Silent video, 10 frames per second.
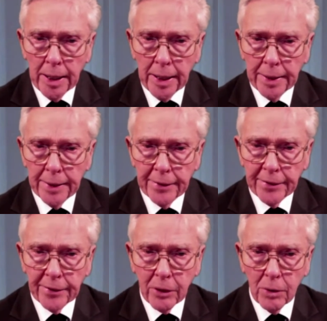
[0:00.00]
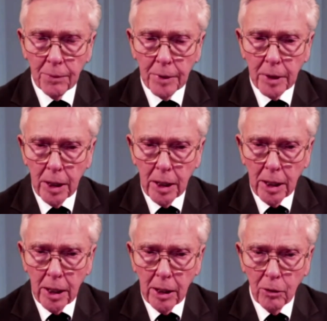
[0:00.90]
And
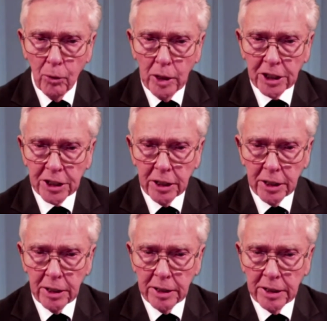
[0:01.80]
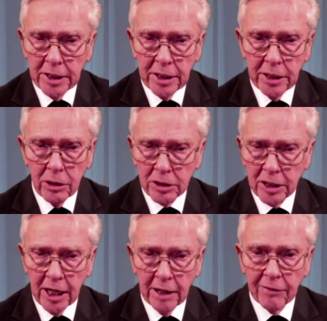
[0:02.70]
we certainly did
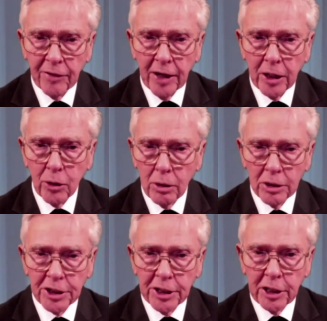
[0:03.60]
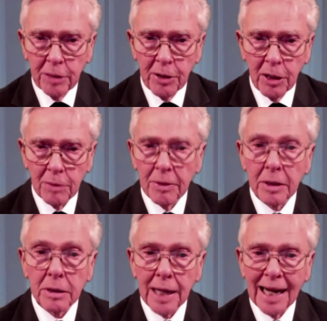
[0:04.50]
not have a quality
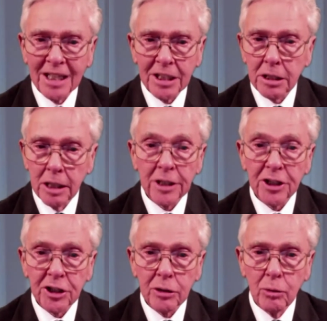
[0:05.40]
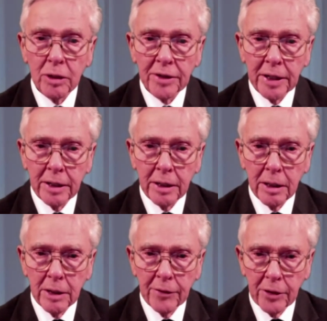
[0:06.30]
department as such within
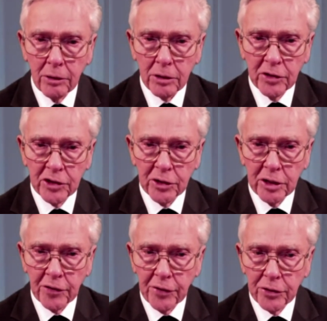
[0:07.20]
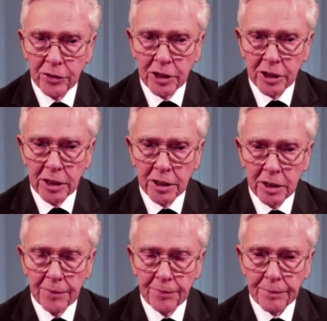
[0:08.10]
the Oxford Transfusion
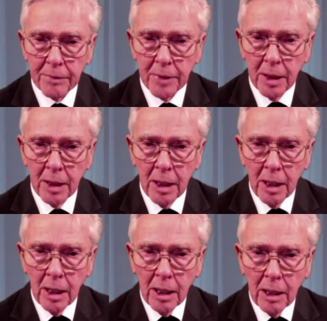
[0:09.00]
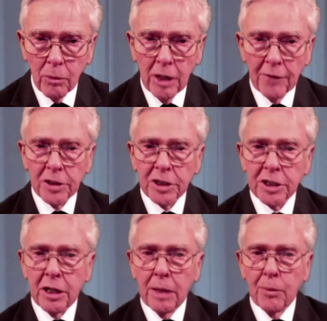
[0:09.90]
Centre. However,
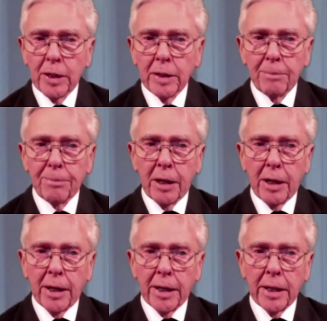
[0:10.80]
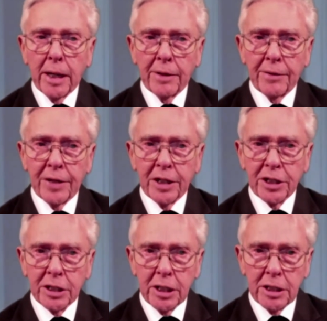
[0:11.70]
as time went by, and
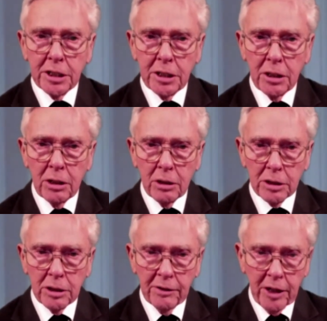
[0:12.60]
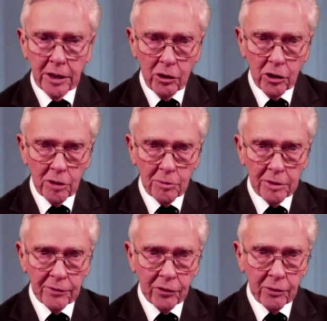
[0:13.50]
this is not a
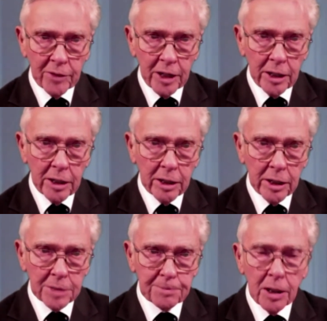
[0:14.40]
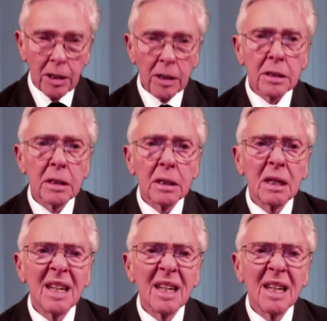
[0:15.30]
document from the earliest part,